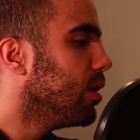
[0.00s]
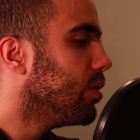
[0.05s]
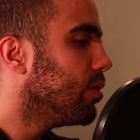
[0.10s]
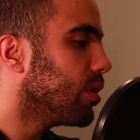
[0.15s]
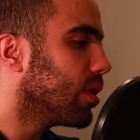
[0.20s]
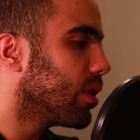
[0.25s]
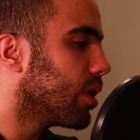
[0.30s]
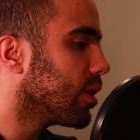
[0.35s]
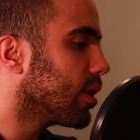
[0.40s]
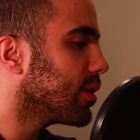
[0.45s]

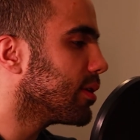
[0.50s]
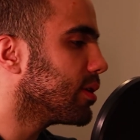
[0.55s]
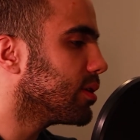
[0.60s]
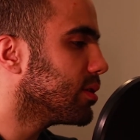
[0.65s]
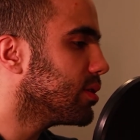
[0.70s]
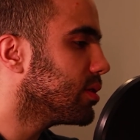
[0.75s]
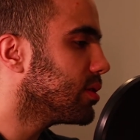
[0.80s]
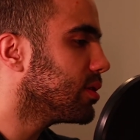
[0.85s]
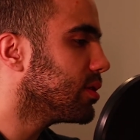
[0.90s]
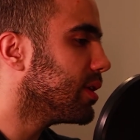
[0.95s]

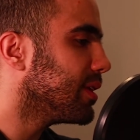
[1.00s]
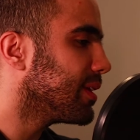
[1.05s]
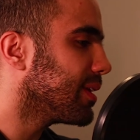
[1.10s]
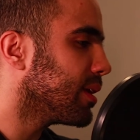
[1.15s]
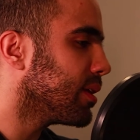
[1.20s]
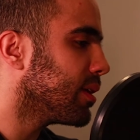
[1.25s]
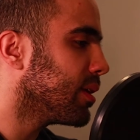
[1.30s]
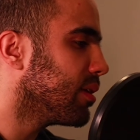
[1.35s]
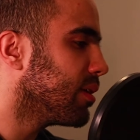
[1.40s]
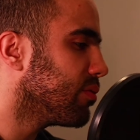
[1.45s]
regardless, it
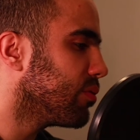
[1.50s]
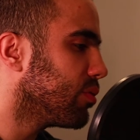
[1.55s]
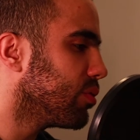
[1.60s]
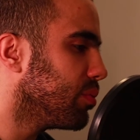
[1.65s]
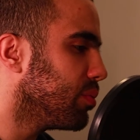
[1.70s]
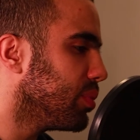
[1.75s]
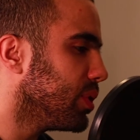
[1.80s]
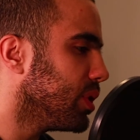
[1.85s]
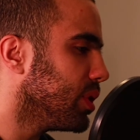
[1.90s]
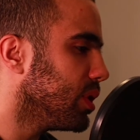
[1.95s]
can never
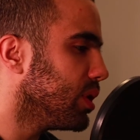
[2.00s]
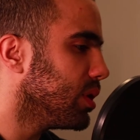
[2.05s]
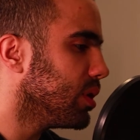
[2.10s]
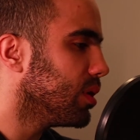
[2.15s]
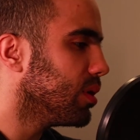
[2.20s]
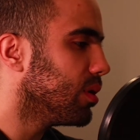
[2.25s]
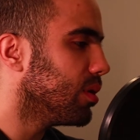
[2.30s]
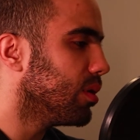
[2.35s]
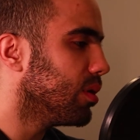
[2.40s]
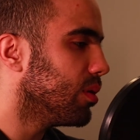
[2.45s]

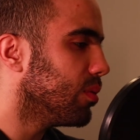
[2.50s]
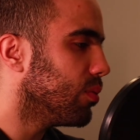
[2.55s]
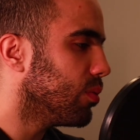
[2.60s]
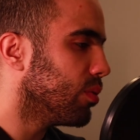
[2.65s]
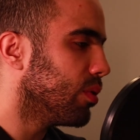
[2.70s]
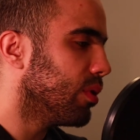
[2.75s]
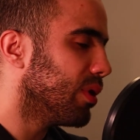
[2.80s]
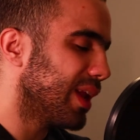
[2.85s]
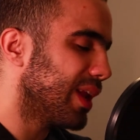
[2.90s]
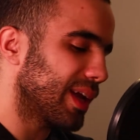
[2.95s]
be
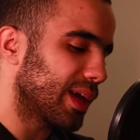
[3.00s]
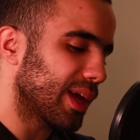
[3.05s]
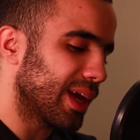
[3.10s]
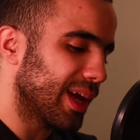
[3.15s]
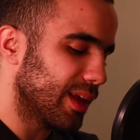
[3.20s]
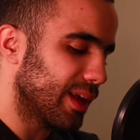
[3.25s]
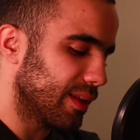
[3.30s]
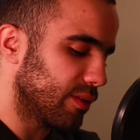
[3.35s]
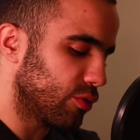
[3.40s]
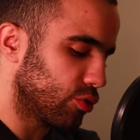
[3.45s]
like
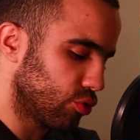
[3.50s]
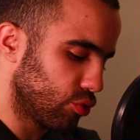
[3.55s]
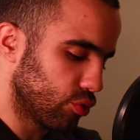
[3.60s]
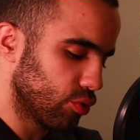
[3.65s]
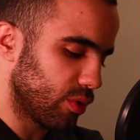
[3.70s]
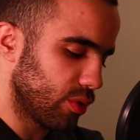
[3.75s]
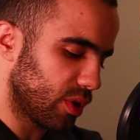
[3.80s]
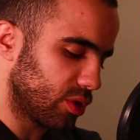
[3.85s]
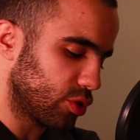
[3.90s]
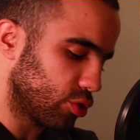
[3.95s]

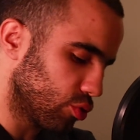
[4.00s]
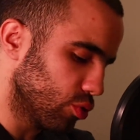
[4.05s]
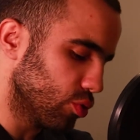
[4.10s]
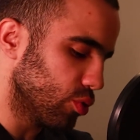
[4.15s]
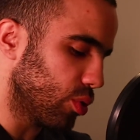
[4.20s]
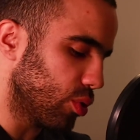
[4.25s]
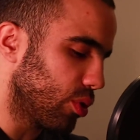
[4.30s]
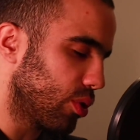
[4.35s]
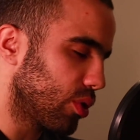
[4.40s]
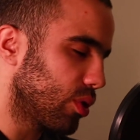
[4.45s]
true. The
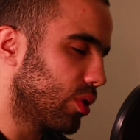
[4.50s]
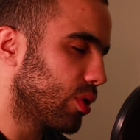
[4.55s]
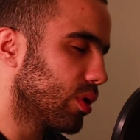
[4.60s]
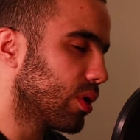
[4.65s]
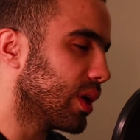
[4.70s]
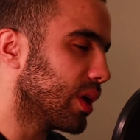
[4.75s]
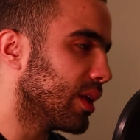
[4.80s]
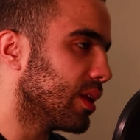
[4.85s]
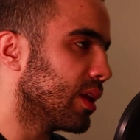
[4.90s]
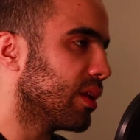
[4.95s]
truth
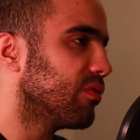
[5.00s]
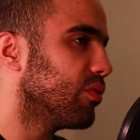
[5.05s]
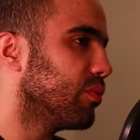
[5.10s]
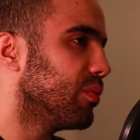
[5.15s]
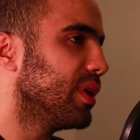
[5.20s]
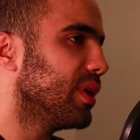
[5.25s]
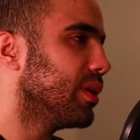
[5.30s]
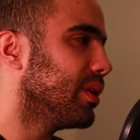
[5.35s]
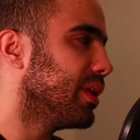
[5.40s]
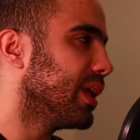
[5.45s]
can never
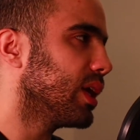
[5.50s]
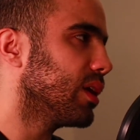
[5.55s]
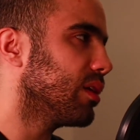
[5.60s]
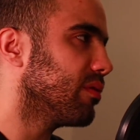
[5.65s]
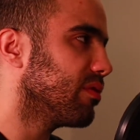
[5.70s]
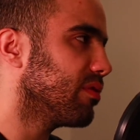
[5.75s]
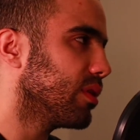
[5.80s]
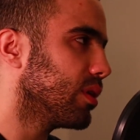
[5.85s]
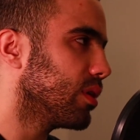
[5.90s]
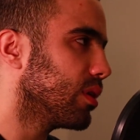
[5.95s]
be a
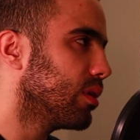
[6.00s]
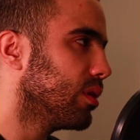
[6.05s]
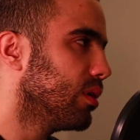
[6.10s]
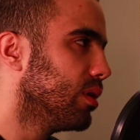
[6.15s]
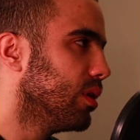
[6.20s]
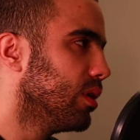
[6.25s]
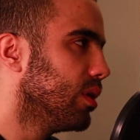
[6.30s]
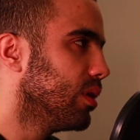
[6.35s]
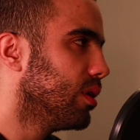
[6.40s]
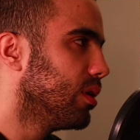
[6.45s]
negative thing.
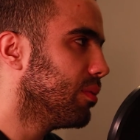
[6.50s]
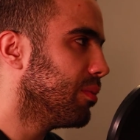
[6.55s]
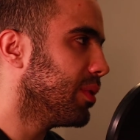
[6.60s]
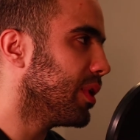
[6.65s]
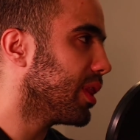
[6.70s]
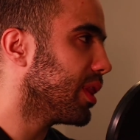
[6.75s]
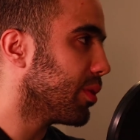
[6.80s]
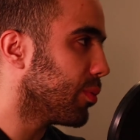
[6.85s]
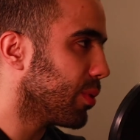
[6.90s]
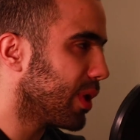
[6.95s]

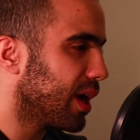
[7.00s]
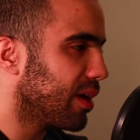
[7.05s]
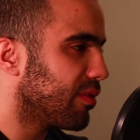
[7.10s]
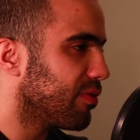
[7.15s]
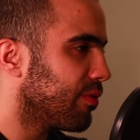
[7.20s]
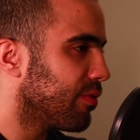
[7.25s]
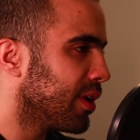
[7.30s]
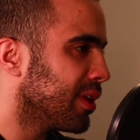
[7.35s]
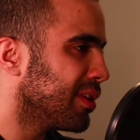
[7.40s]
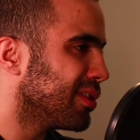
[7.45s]
Yeah, the way I
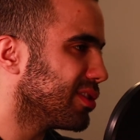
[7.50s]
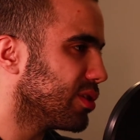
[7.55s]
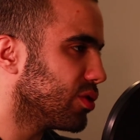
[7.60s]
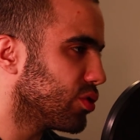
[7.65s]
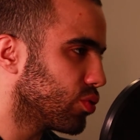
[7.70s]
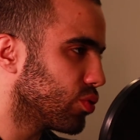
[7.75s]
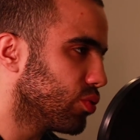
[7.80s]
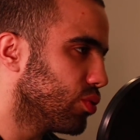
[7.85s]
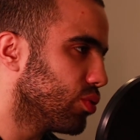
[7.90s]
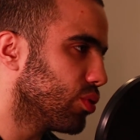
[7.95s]
find is the
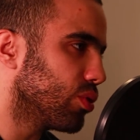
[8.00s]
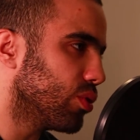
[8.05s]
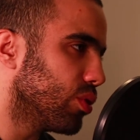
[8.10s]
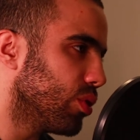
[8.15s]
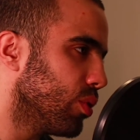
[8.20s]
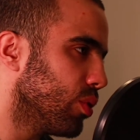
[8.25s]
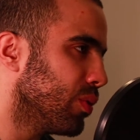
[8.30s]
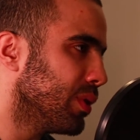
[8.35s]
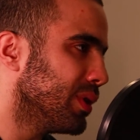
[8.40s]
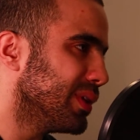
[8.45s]
truth
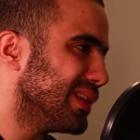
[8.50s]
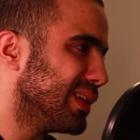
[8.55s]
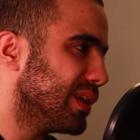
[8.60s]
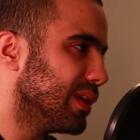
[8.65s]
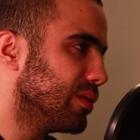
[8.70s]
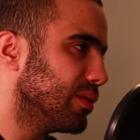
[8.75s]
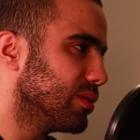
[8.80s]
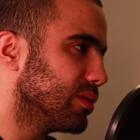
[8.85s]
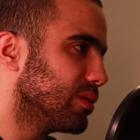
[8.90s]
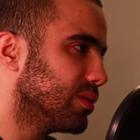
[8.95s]
always
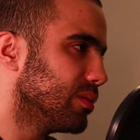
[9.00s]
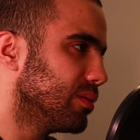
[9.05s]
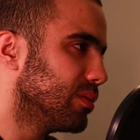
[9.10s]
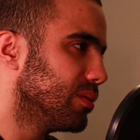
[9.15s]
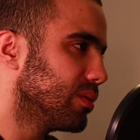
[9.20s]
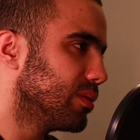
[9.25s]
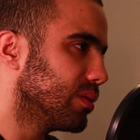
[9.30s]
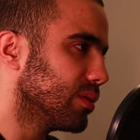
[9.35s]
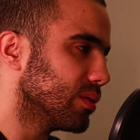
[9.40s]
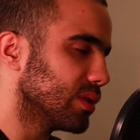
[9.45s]
heals.
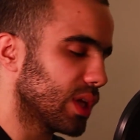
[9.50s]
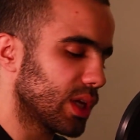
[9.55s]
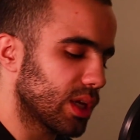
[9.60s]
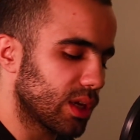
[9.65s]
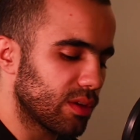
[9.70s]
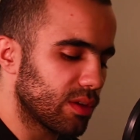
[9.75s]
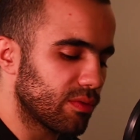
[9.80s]
Because like